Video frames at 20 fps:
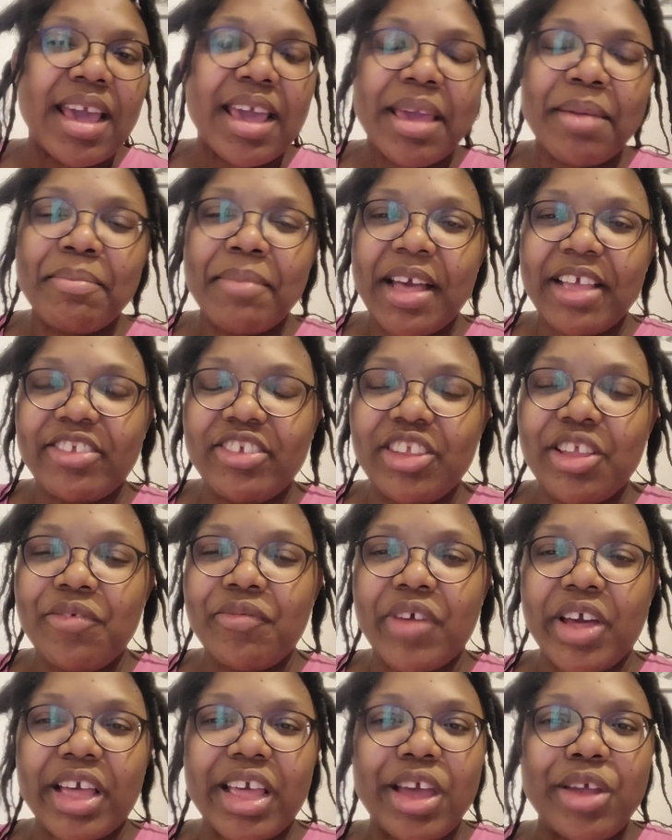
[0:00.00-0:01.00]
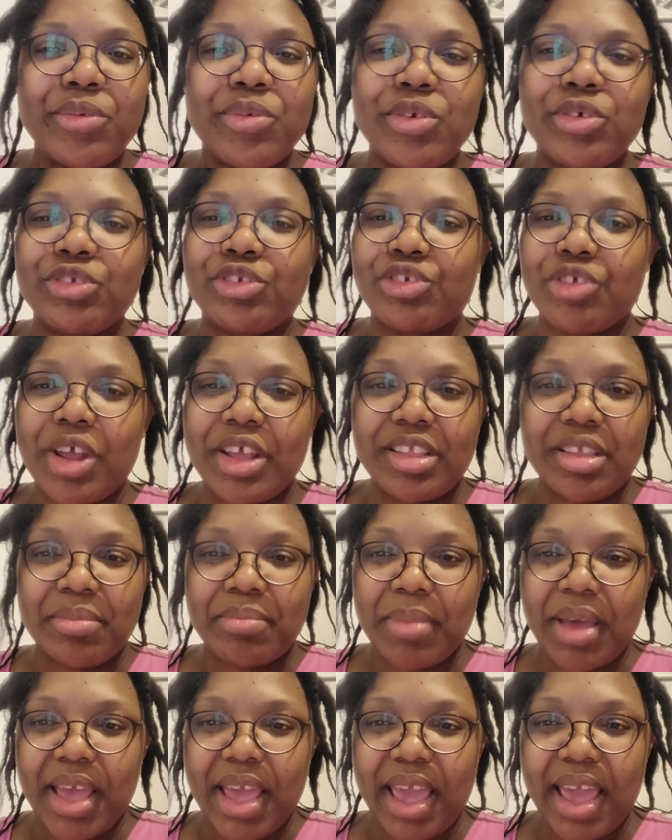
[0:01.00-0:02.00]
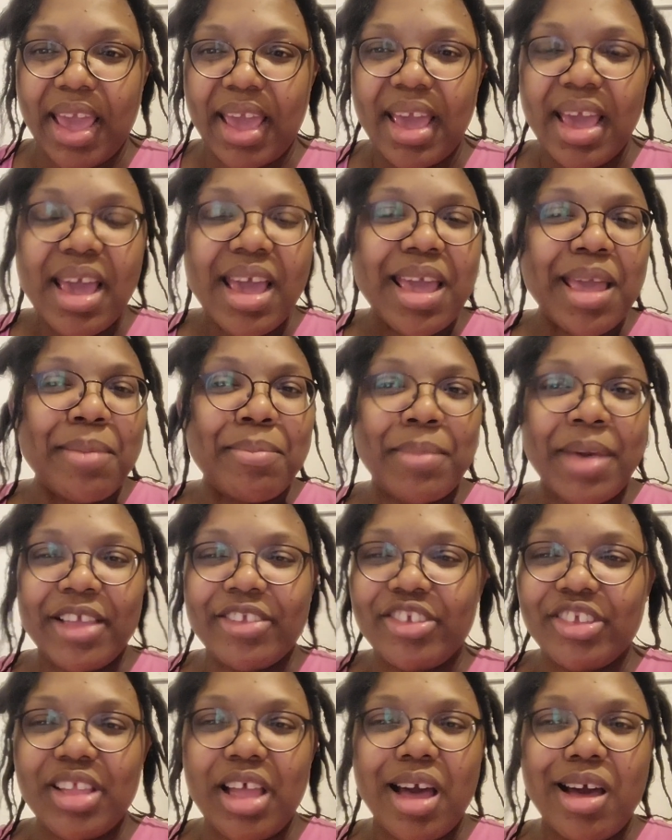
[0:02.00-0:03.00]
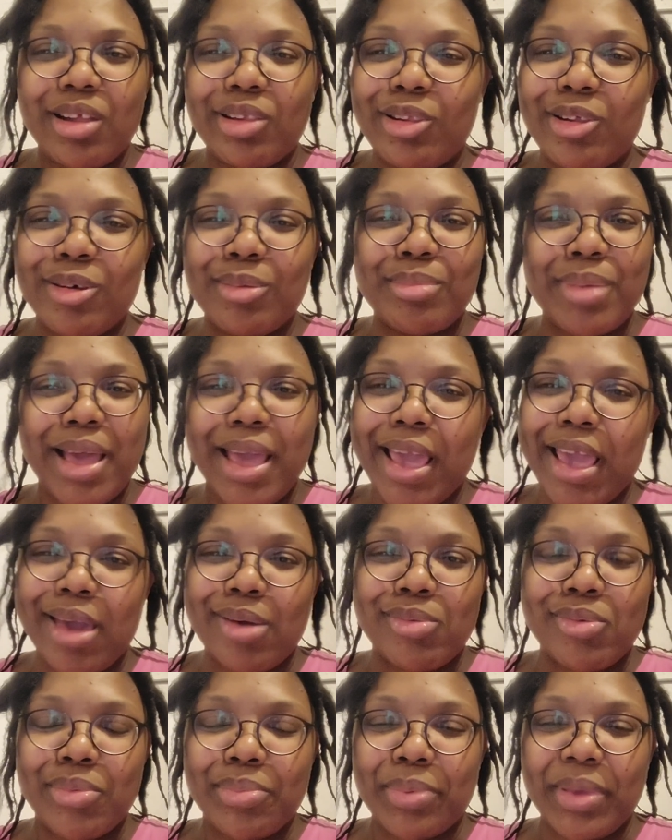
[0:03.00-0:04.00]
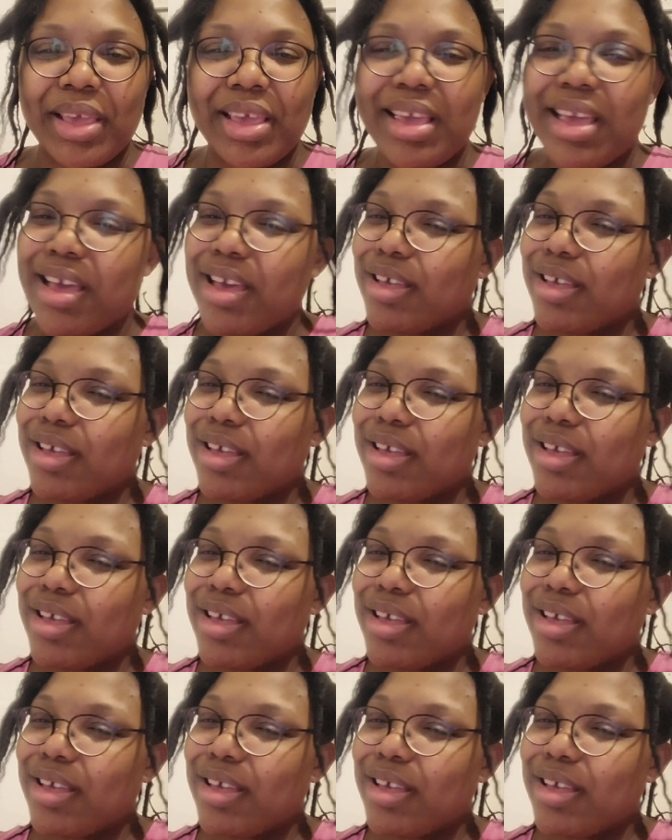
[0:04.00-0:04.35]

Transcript: Imagine if I carry on threading my hair, imagine how long my hair will be.